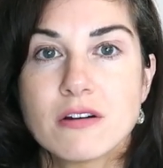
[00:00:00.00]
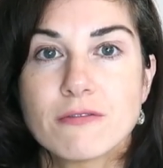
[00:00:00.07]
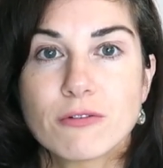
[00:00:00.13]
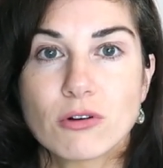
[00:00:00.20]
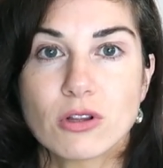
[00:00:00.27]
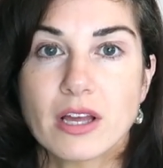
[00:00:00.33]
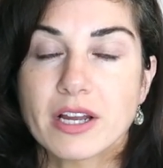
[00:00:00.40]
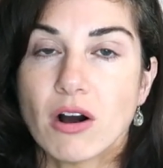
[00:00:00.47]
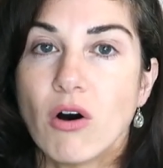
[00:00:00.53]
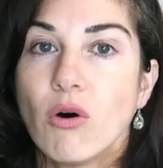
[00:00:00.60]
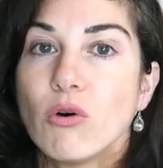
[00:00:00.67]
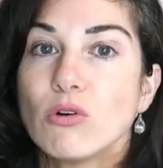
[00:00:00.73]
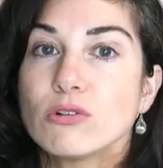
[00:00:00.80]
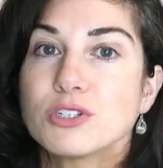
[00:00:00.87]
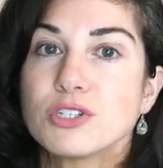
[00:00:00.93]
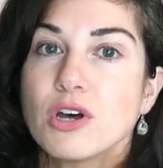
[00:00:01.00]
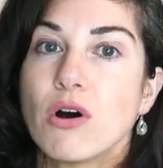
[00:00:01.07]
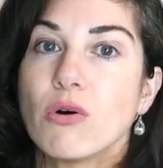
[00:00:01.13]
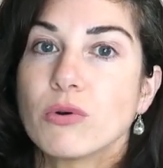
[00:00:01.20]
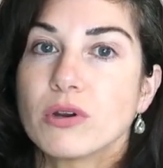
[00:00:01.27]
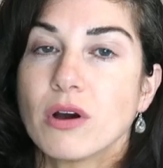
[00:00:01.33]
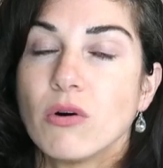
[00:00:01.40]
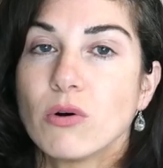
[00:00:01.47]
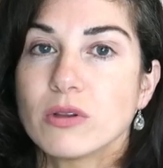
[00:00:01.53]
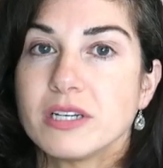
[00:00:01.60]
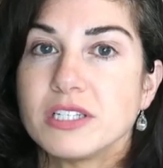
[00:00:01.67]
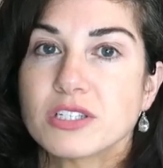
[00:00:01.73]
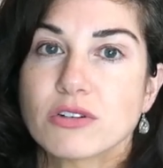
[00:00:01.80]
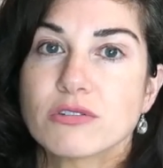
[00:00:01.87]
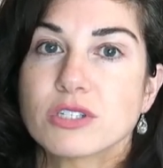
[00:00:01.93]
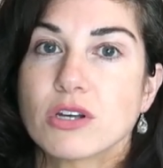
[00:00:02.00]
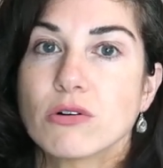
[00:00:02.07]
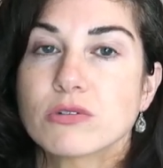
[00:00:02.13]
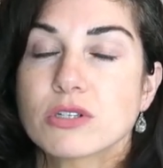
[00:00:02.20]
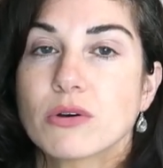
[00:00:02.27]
for like a whole zone, a whole eastern zone.